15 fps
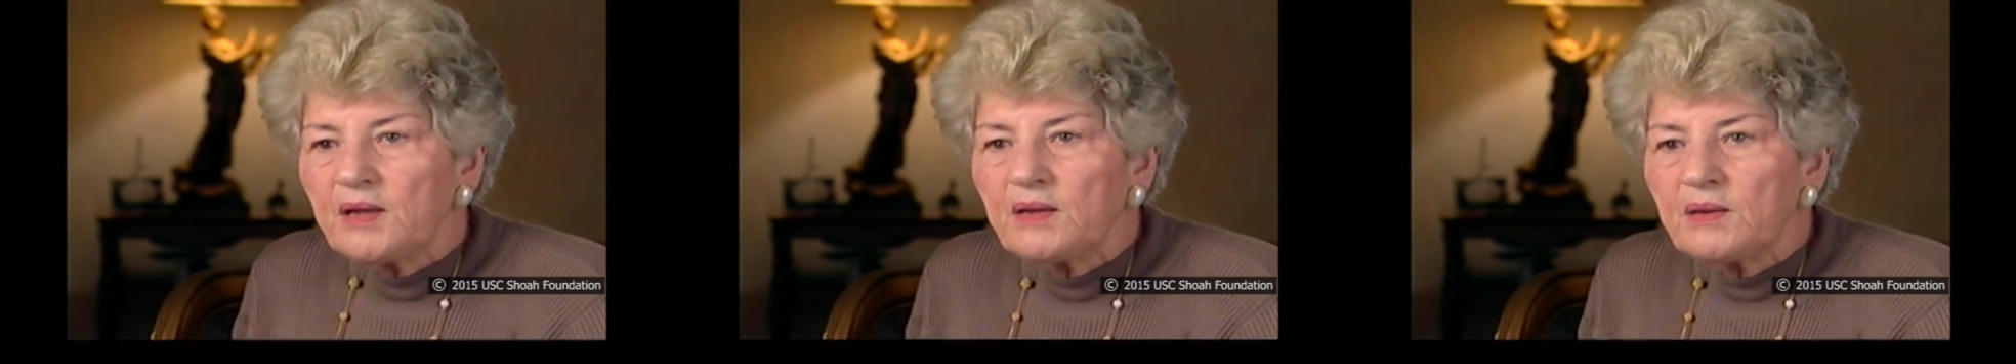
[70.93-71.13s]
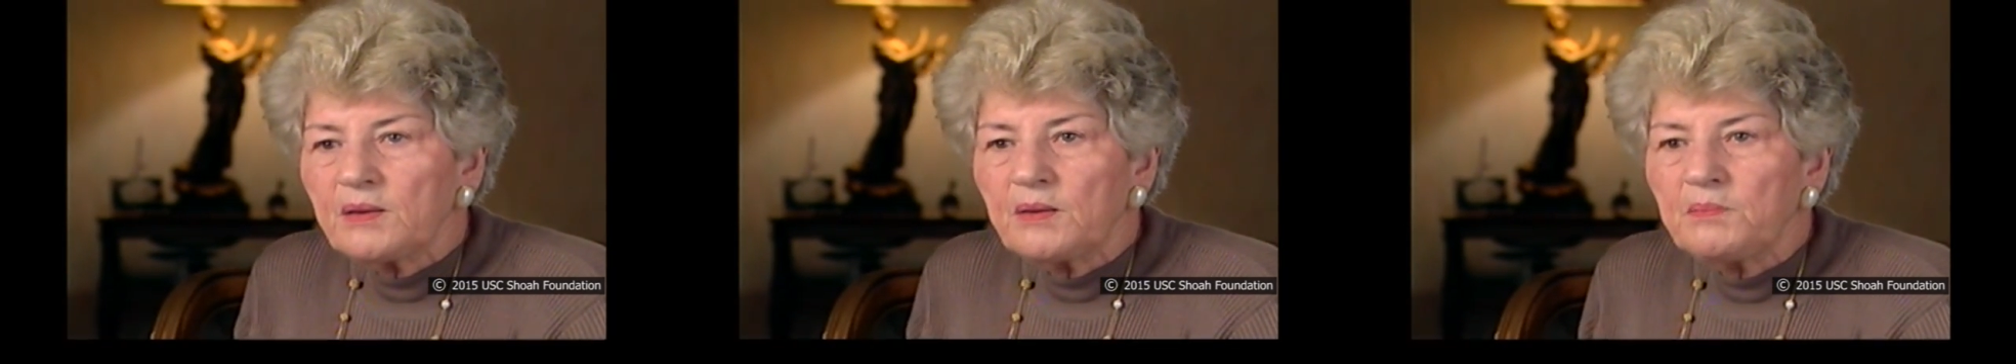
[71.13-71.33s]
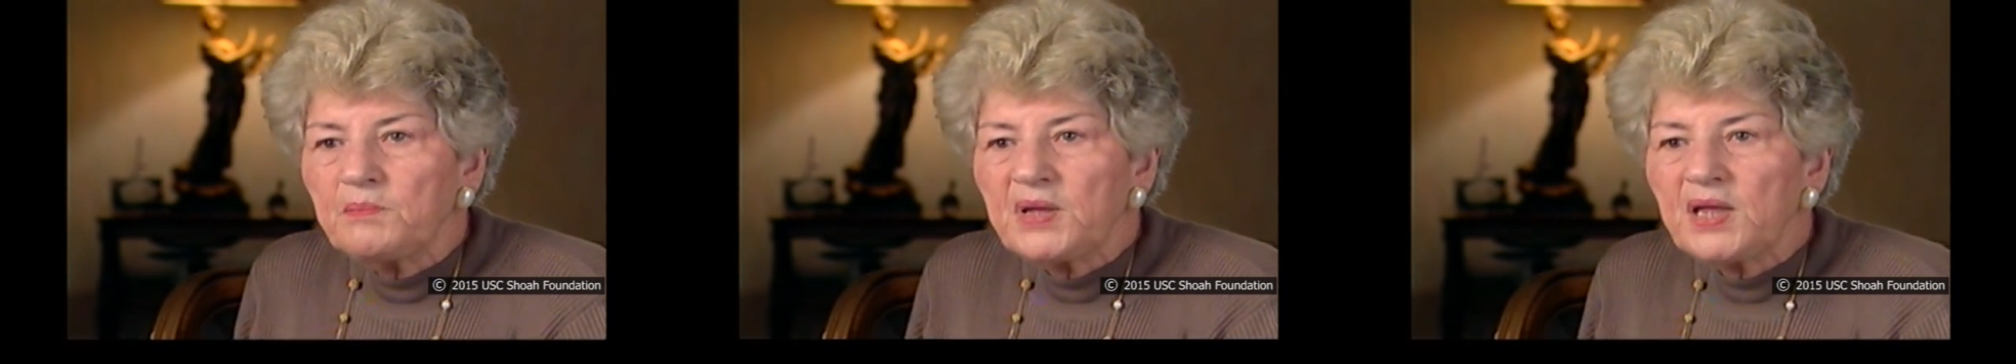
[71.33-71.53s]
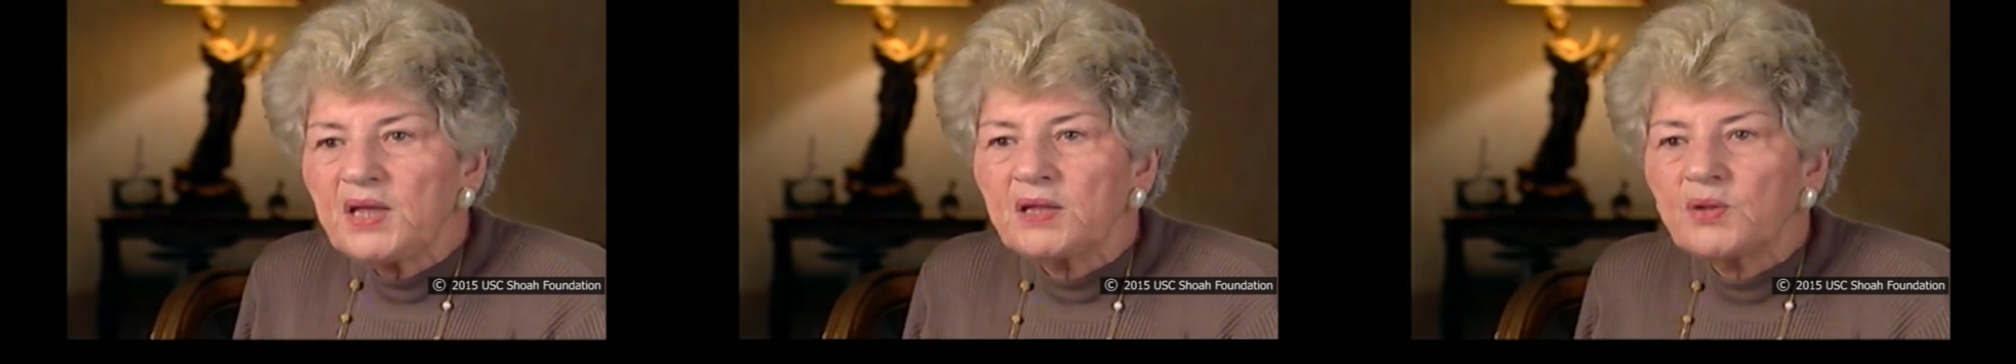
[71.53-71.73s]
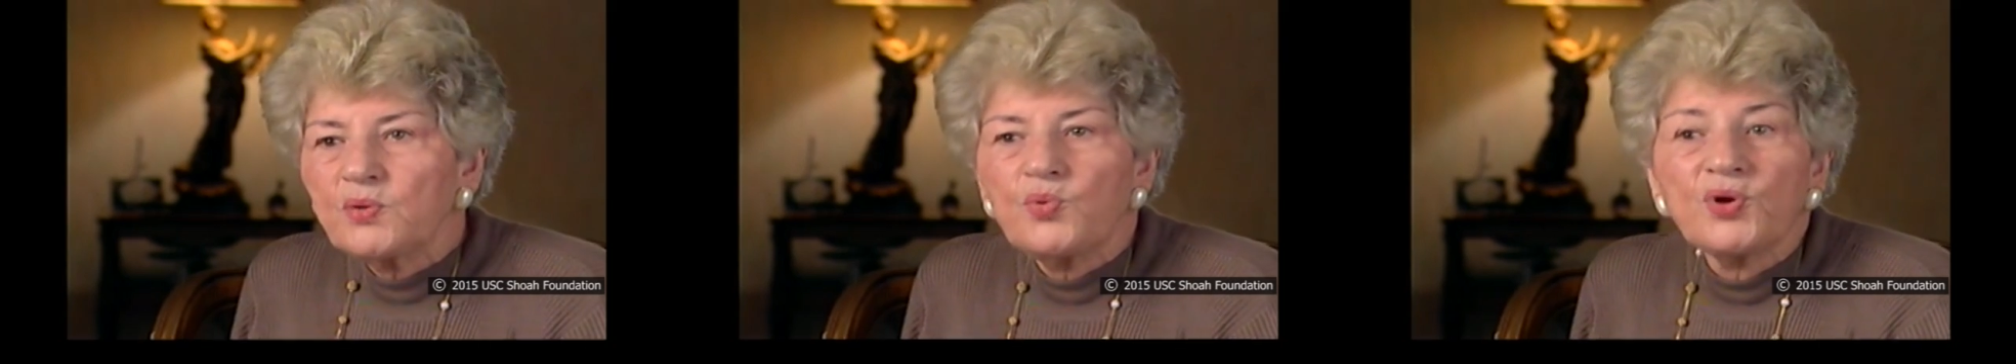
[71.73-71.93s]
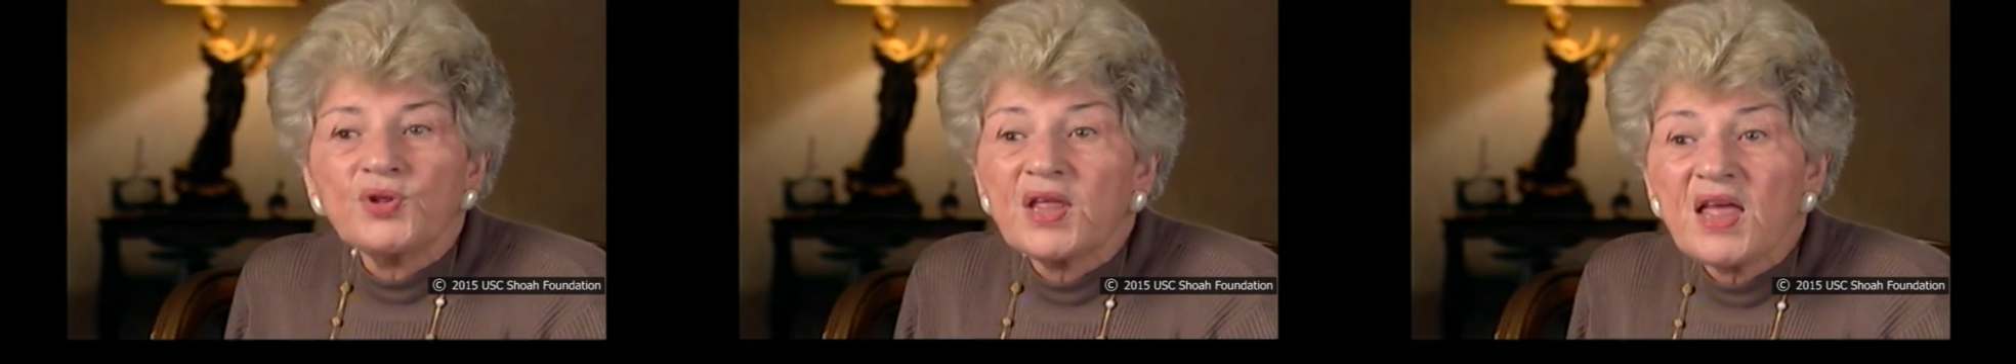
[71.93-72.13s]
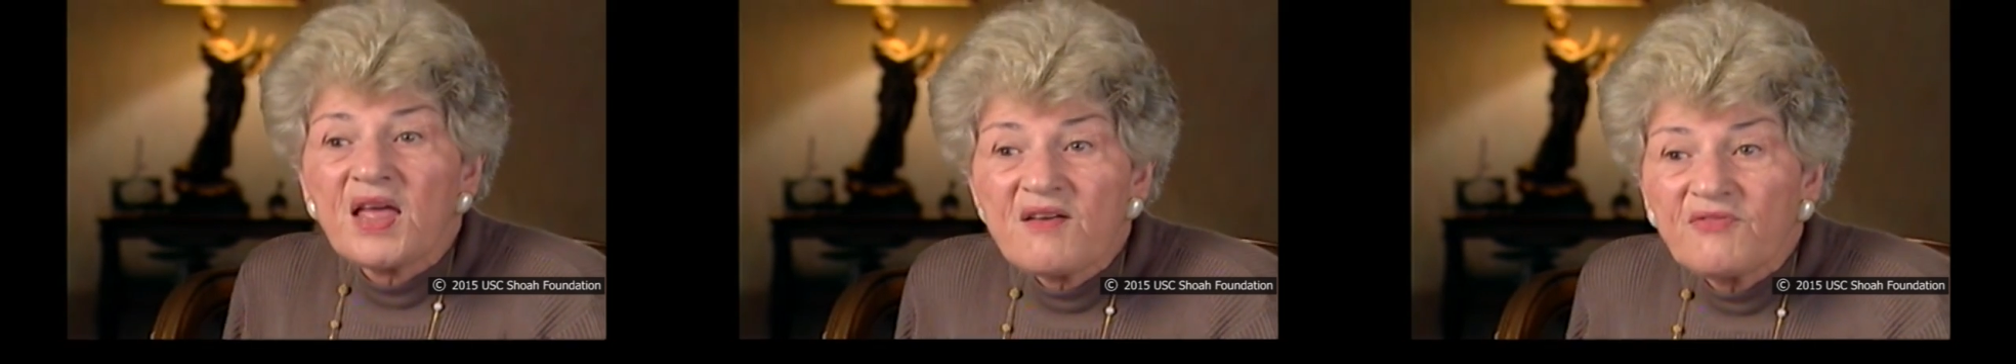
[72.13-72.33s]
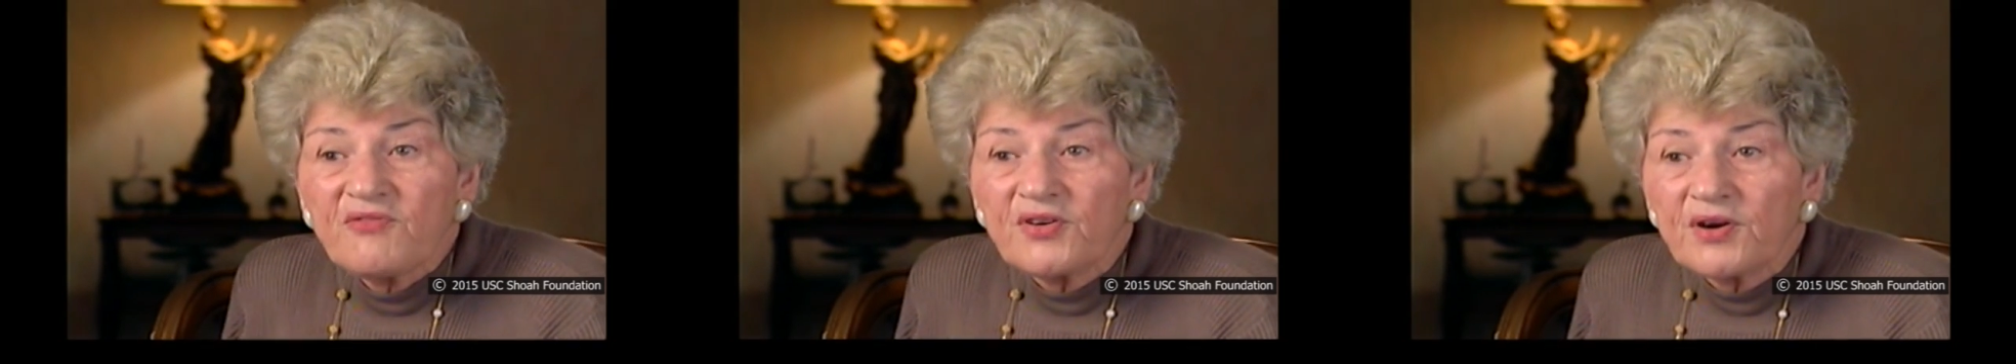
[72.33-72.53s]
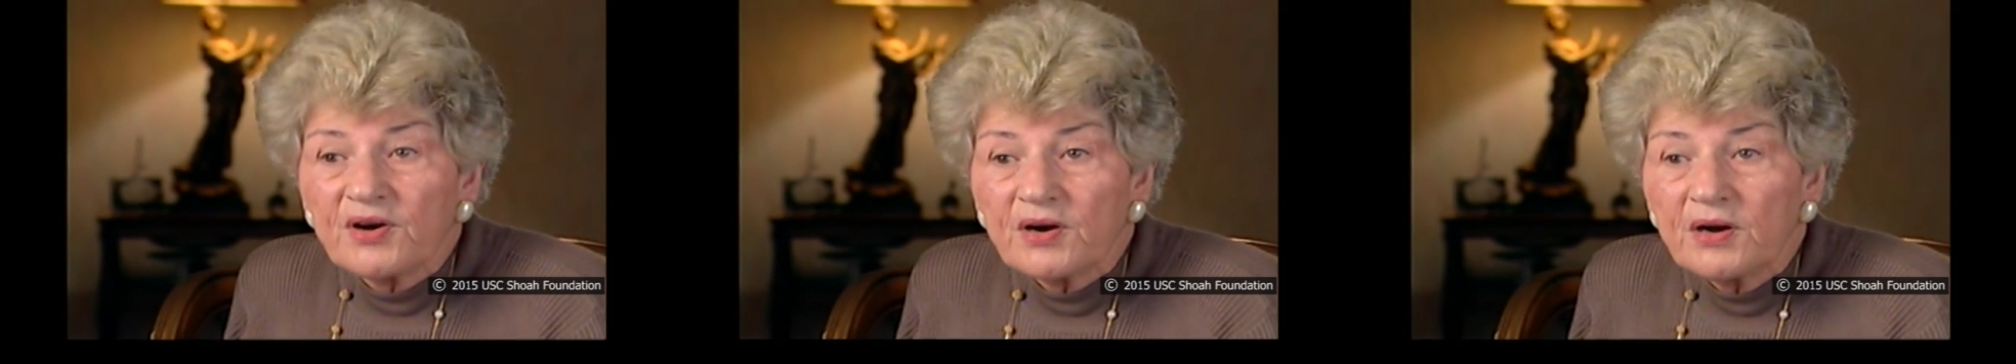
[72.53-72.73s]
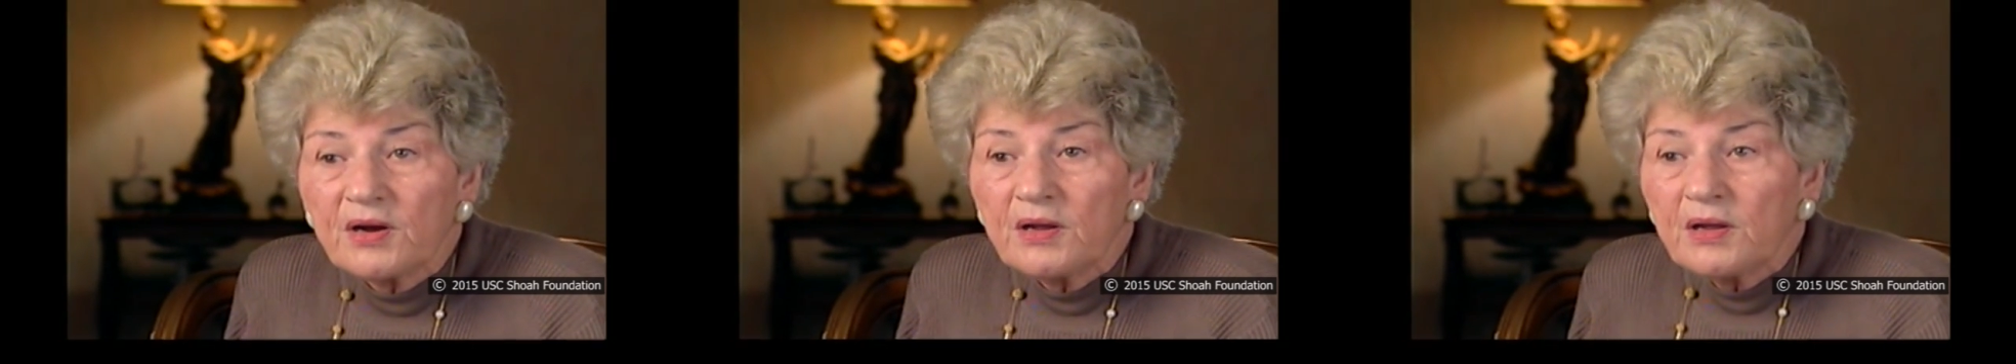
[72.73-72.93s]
uh, meat, whatever.